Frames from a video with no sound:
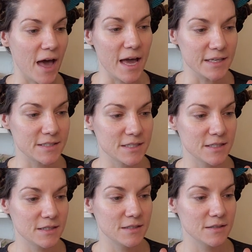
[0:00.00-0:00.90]
that
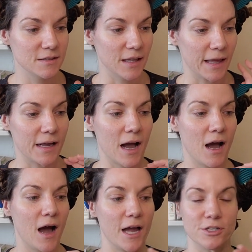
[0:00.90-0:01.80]
like
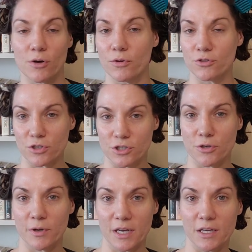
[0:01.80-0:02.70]
I don't usually
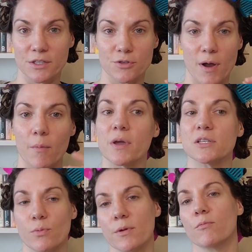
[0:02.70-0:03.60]
do when Ian's around,
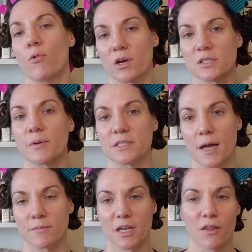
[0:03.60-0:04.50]
because we want to spend
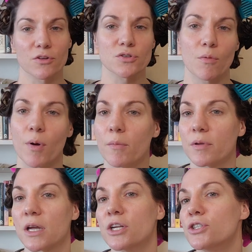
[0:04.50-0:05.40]
time together. So I'm
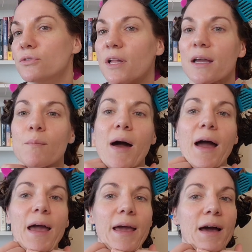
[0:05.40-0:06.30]
probably going to do like
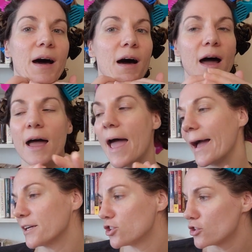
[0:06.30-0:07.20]
my
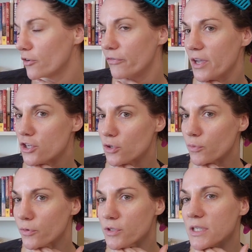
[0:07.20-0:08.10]
extra facial
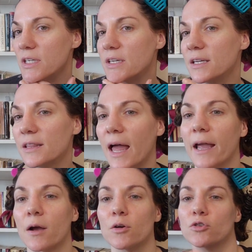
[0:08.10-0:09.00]
routine,
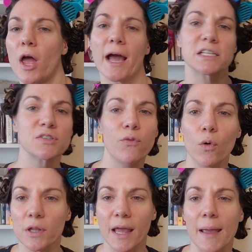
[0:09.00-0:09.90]
like
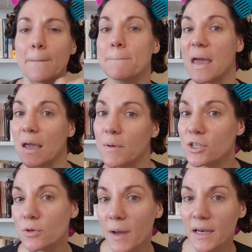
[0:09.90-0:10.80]
exfoliate,
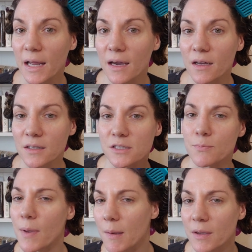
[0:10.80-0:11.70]
maybe do my
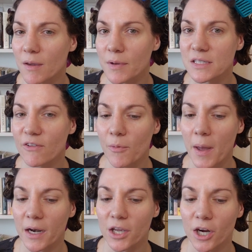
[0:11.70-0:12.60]
nails, maybe give myself a
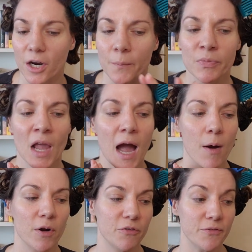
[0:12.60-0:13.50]
pedicure.
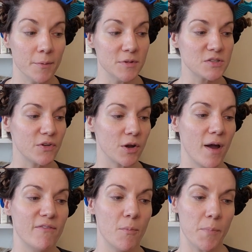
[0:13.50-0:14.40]
I want to film this
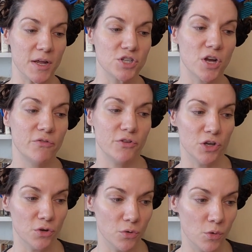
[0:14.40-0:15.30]
video. I have a bunch of
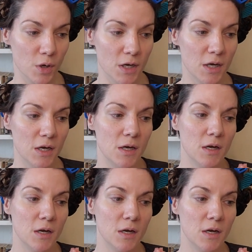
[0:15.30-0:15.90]
new